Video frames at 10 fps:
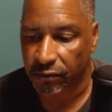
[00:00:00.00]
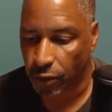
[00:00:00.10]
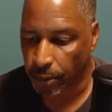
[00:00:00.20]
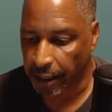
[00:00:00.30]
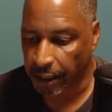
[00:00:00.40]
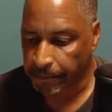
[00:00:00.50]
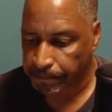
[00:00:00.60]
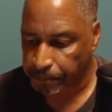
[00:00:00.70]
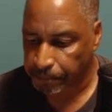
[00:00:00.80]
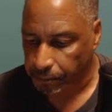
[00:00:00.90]
Ruby.
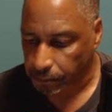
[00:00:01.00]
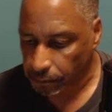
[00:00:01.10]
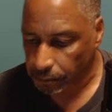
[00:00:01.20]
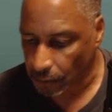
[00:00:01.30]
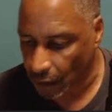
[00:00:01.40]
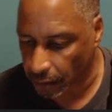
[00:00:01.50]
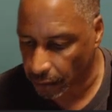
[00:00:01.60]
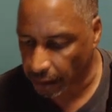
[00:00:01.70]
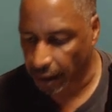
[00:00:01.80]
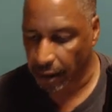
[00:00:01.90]

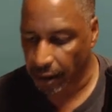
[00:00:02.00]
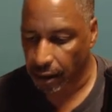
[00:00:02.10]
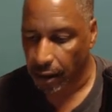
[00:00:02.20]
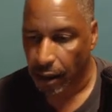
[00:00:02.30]
Okay,